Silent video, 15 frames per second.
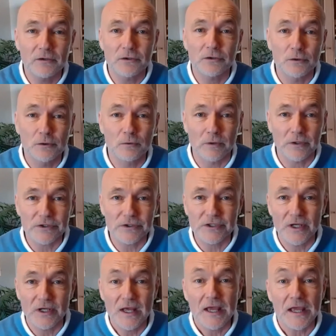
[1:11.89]
to us
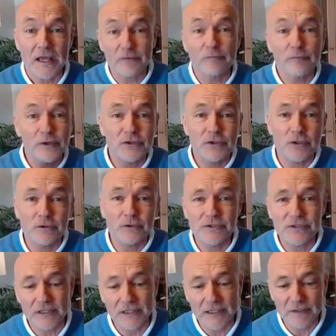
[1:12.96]
if we choose
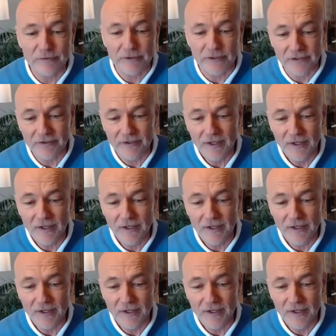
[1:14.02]
to live in it.